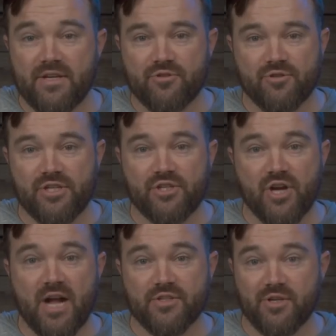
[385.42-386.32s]
and interesting
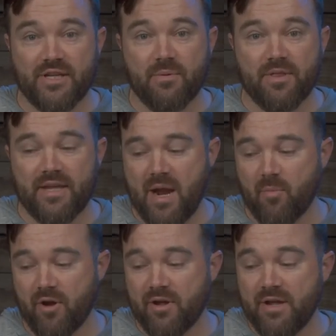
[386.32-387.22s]
shots you could get with a
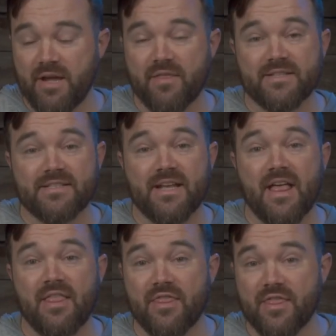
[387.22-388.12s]
camera that's
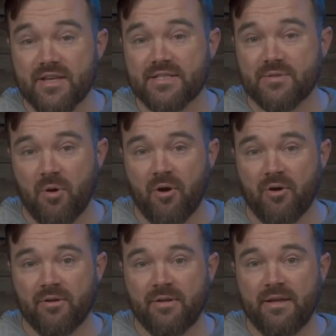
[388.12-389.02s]
this
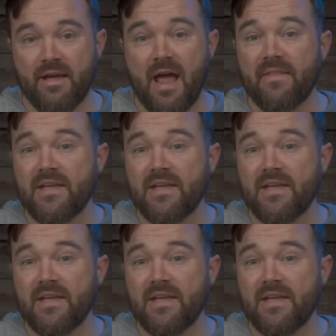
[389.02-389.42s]
small. And they